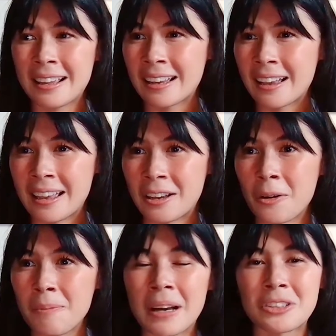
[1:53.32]
it
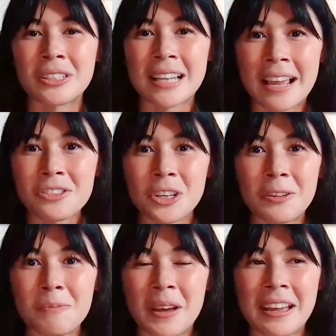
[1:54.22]
got much
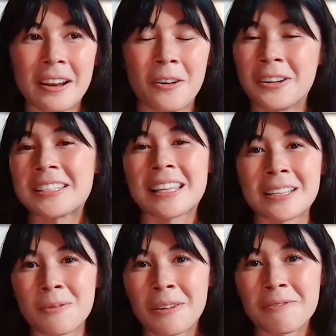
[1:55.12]
attention, but honestly,
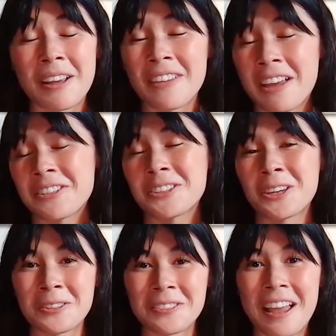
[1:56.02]
it's one of my favorite
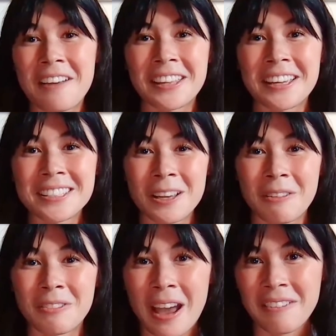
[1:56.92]
shows on Netflix. So
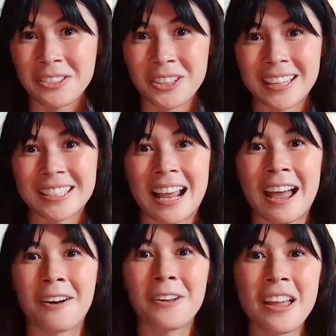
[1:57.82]
if you haven't checked it
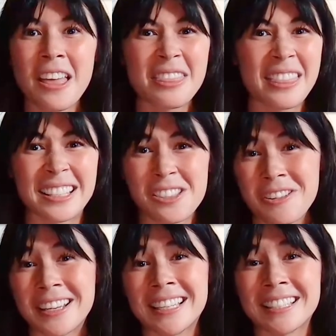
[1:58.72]
out, there's
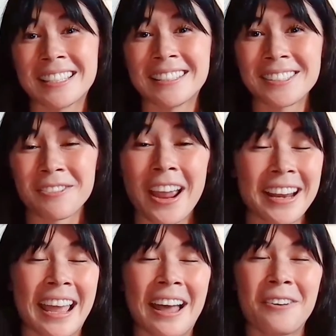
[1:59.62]
3 seasons right
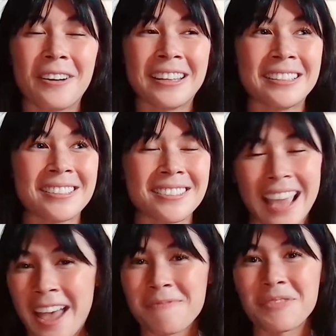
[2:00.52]
now. And
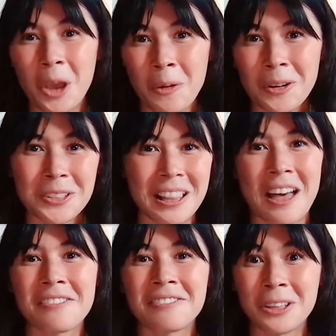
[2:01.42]
yeah, go watch
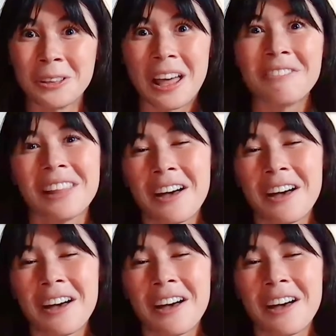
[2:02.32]
Love. You'll love,